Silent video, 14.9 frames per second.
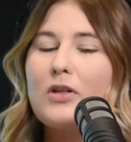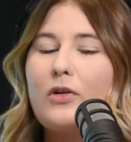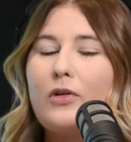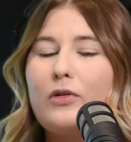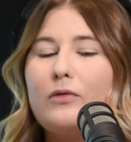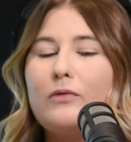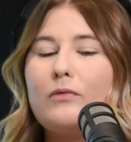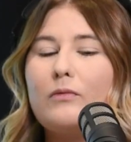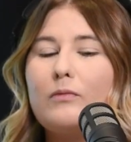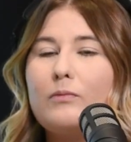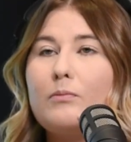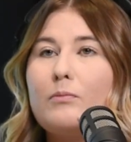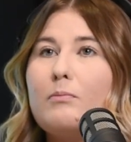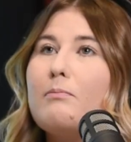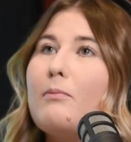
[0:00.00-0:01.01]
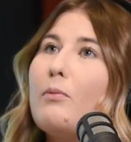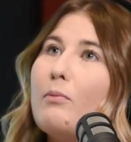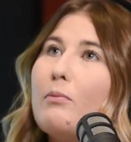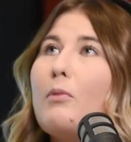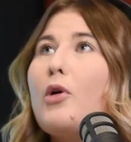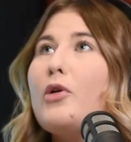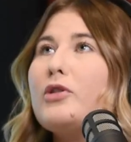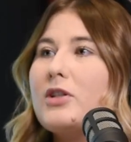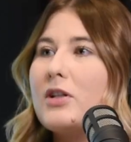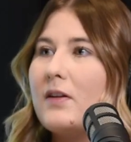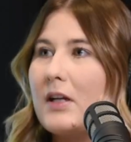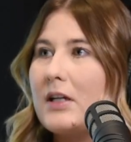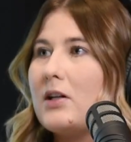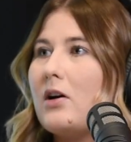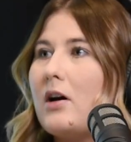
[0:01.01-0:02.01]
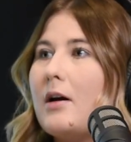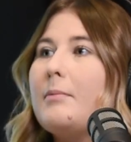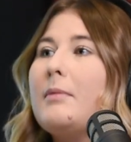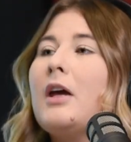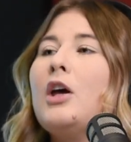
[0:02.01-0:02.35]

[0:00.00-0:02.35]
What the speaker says: So most of the time,